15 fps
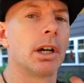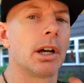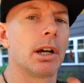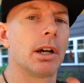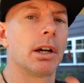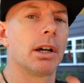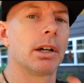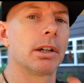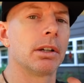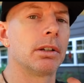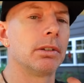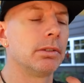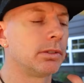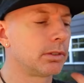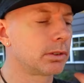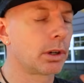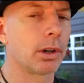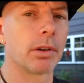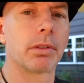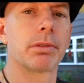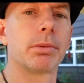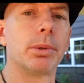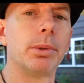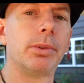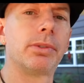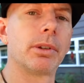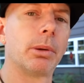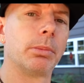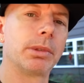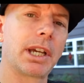uh, skirt through
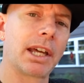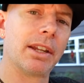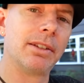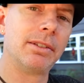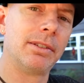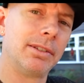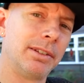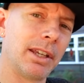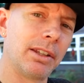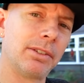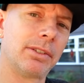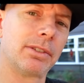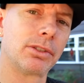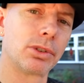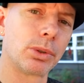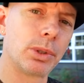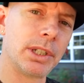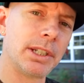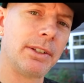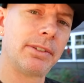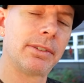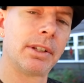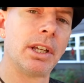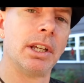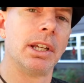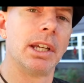some kind of dense trees